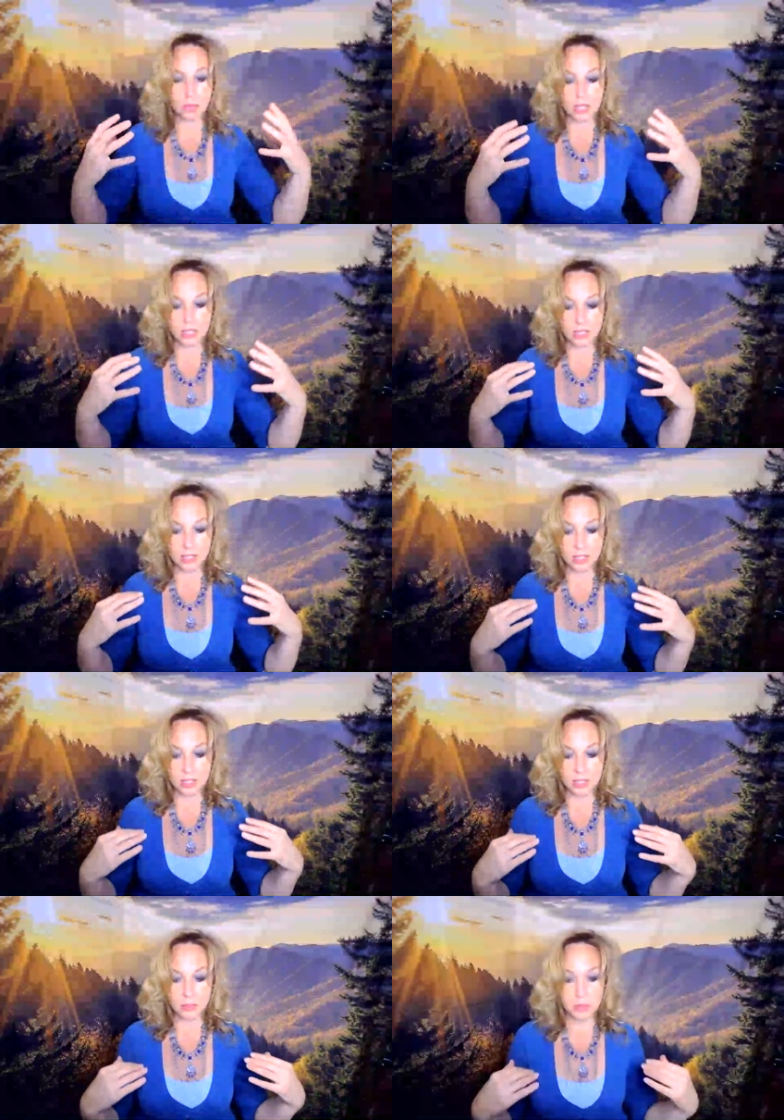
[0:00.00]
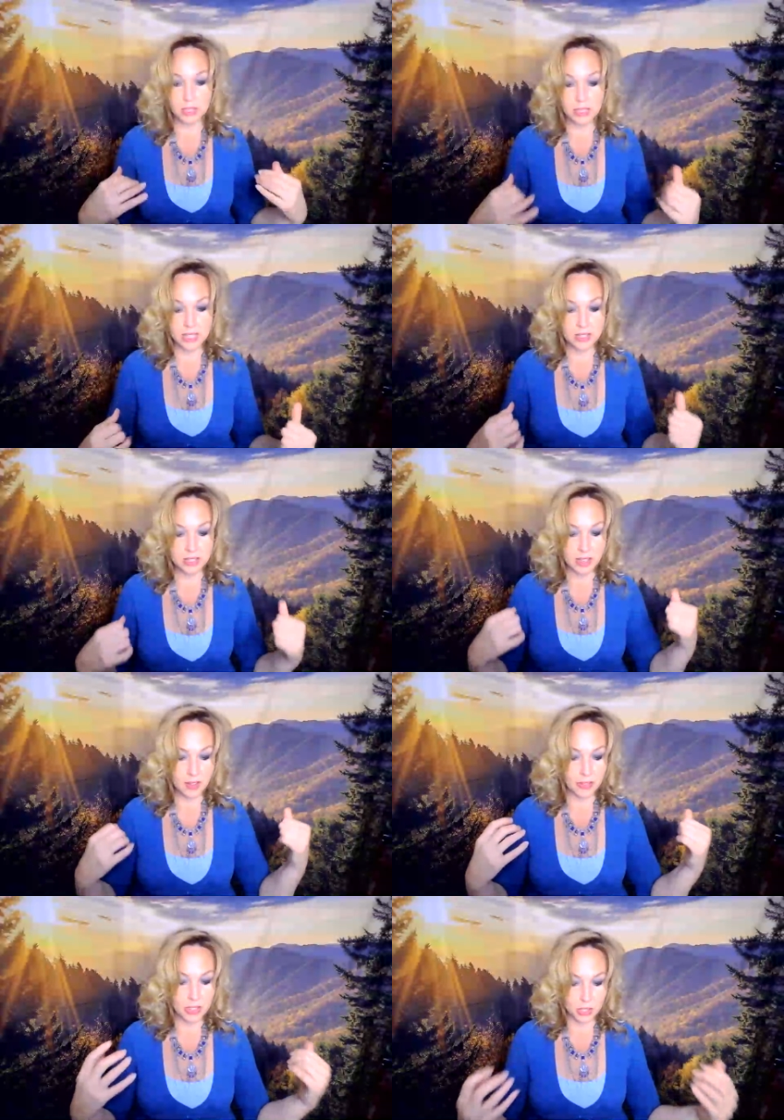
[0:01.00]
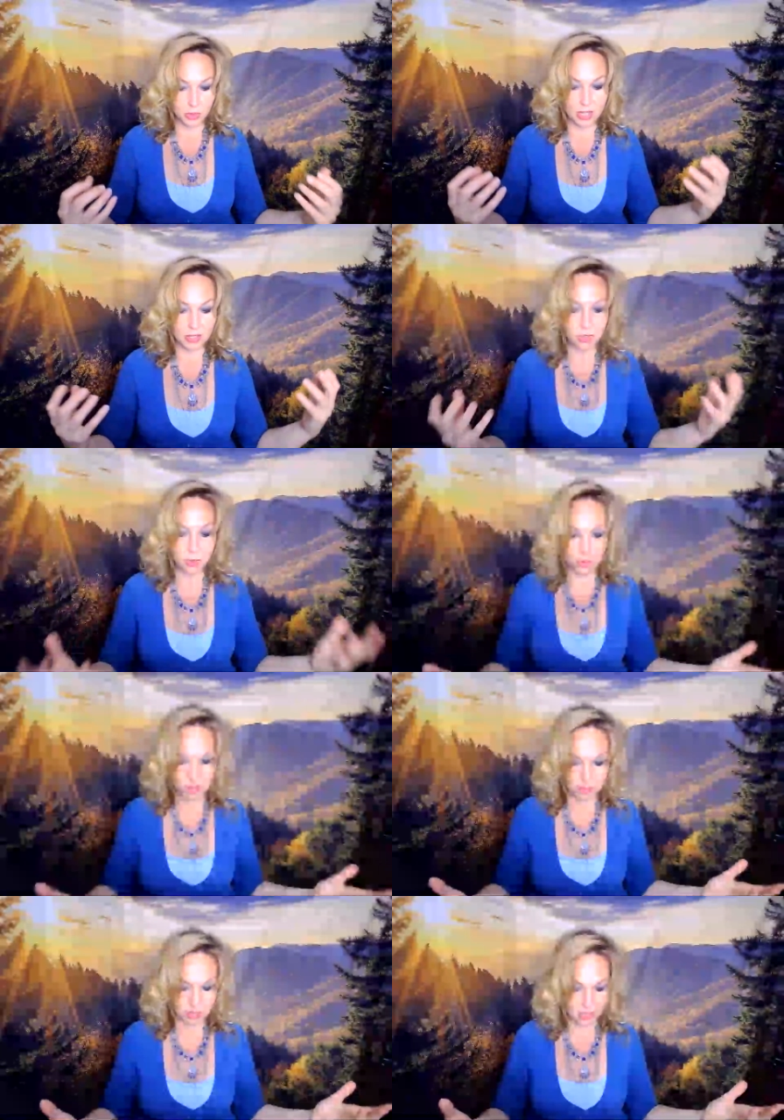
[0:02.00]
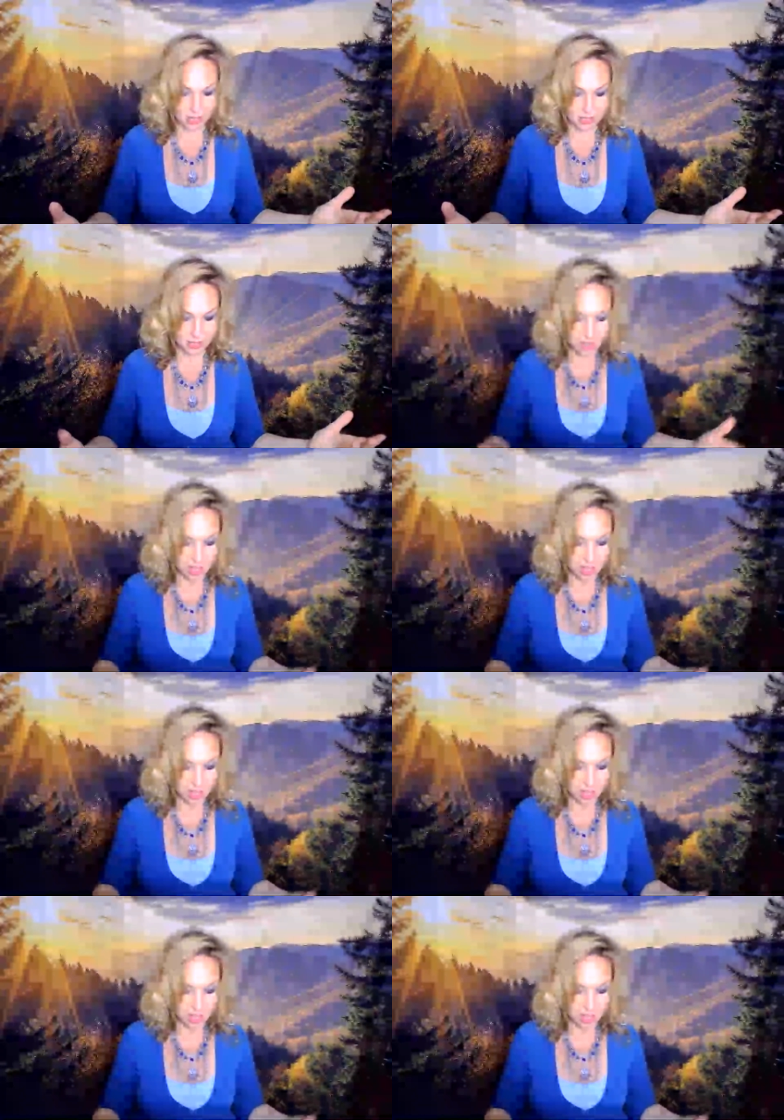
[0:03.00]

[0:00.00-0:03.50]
we release the stress surrounding it.